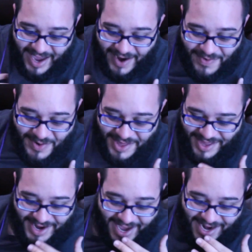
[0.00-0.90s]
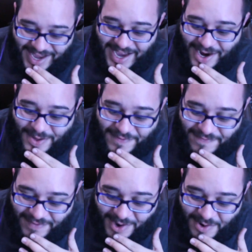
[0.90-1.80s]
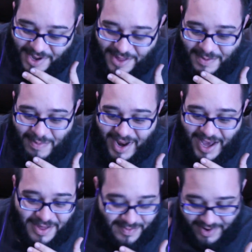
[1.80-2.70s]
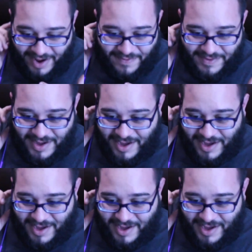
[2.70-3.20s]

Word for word: Everyone is annihilated. Kaido's furious blast breath.